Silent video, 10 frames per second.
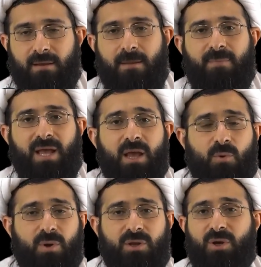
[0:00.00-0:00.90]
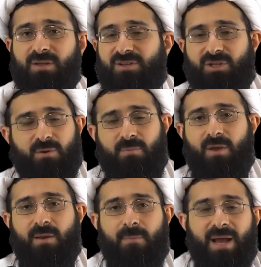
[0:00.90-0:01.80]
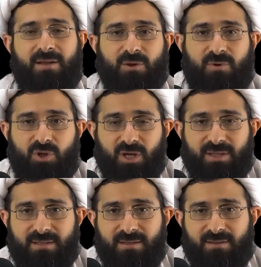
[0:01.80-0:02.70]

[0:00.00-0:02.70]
Fire will not serve on the path of God.